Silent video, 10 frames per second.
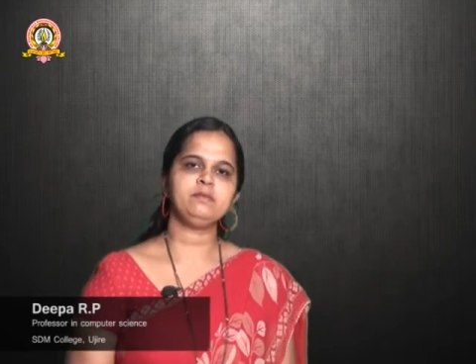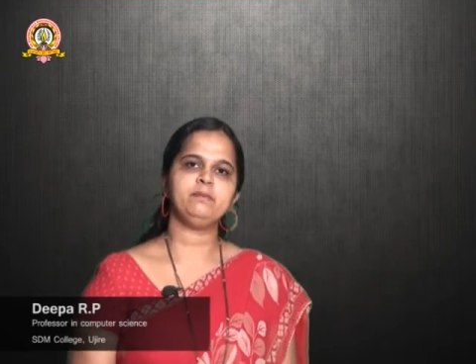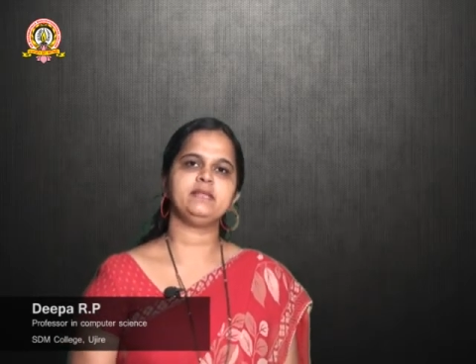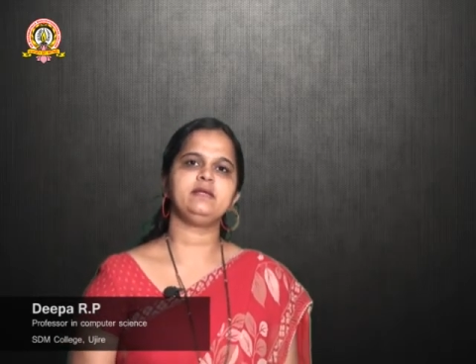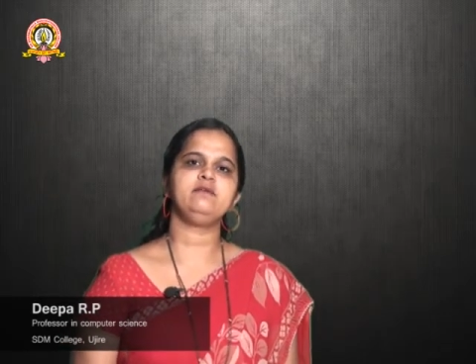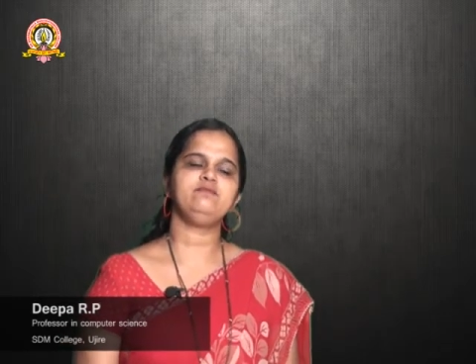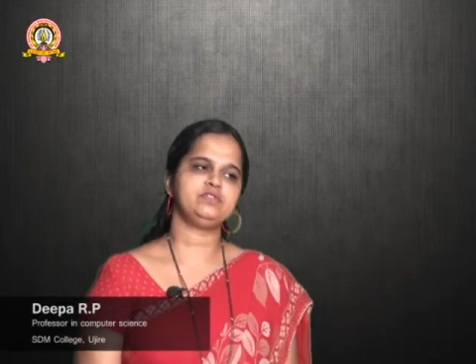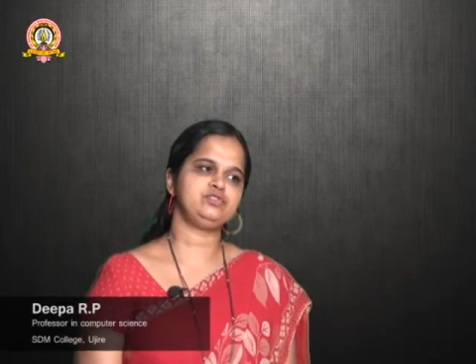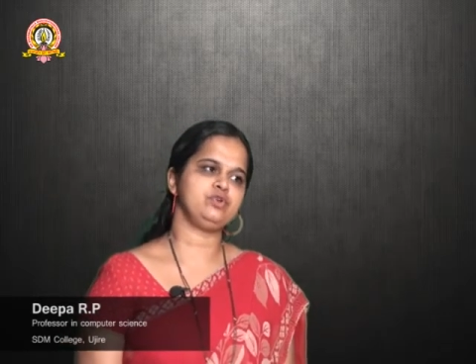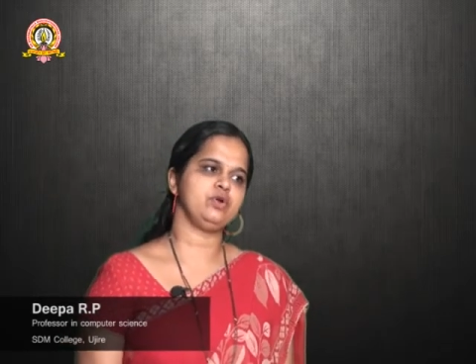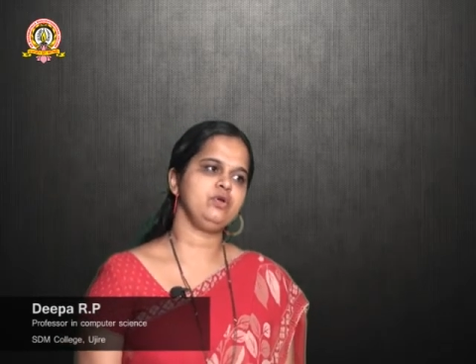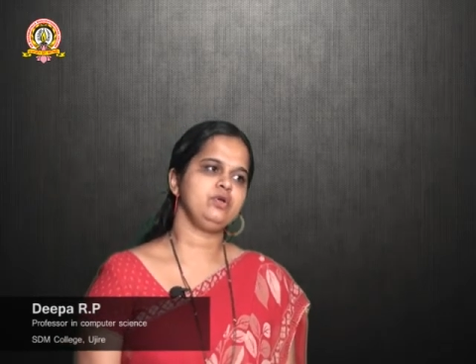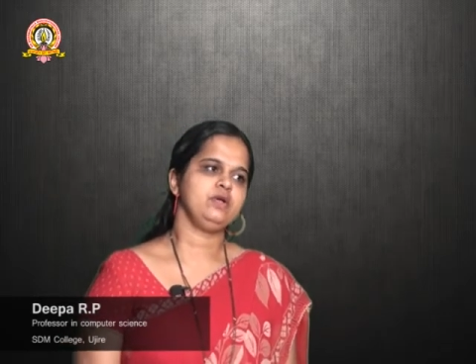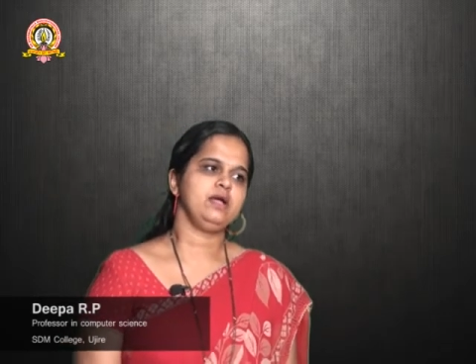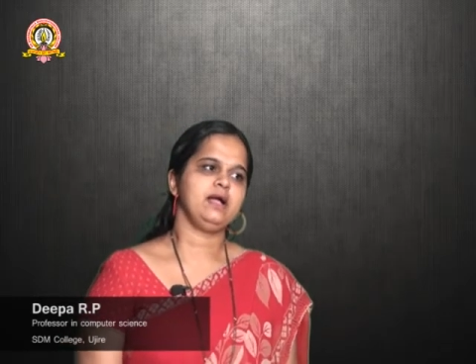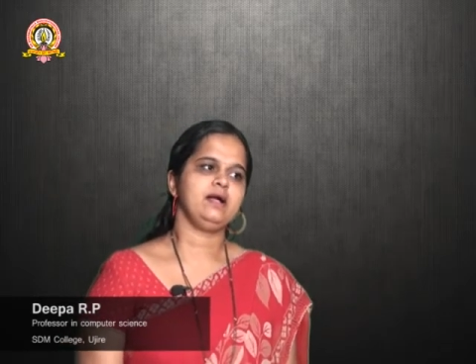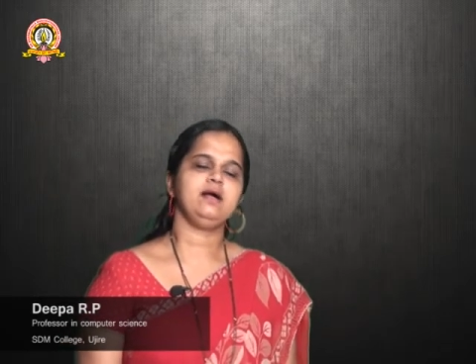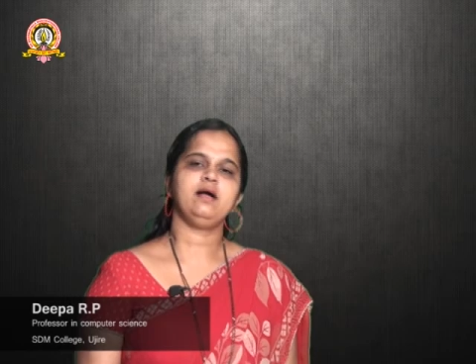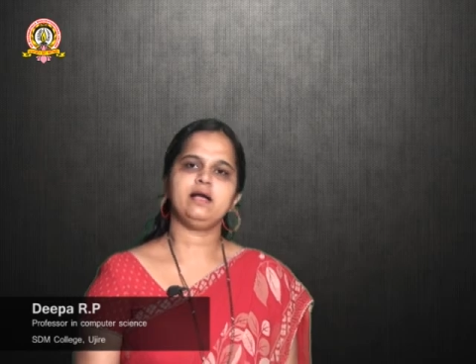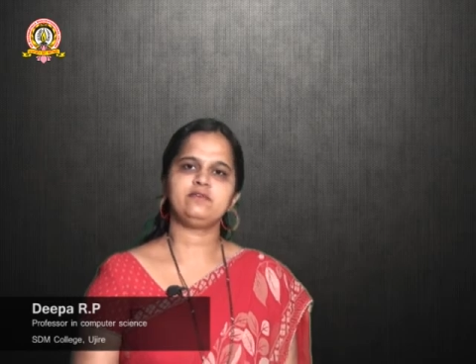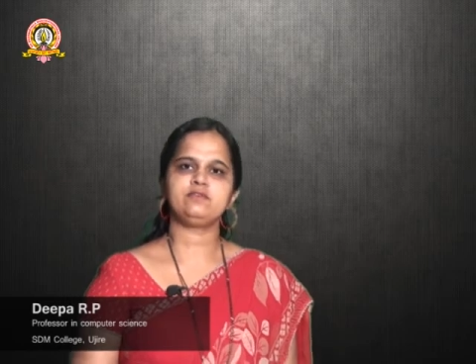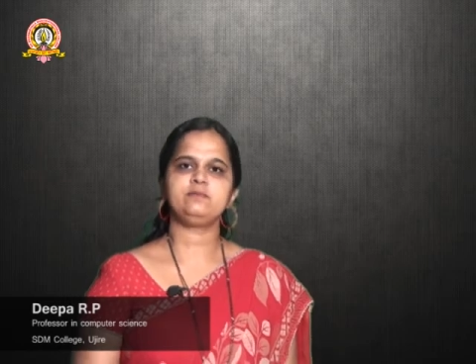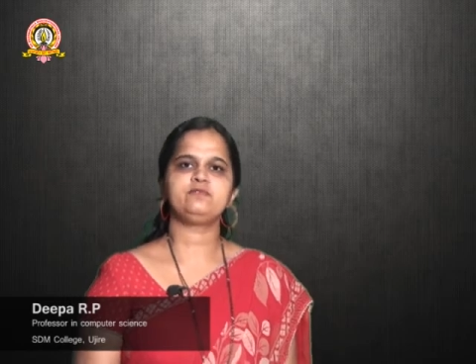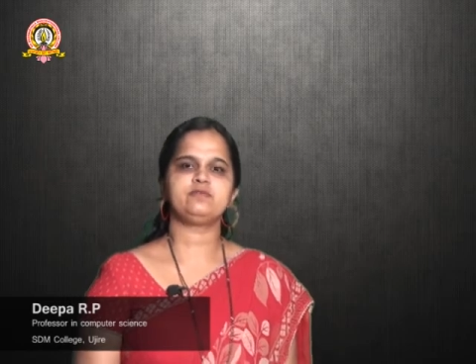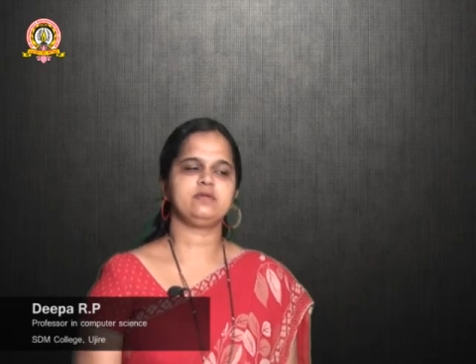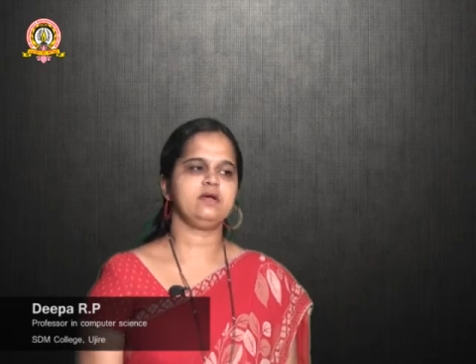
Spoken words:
method withdraw accepts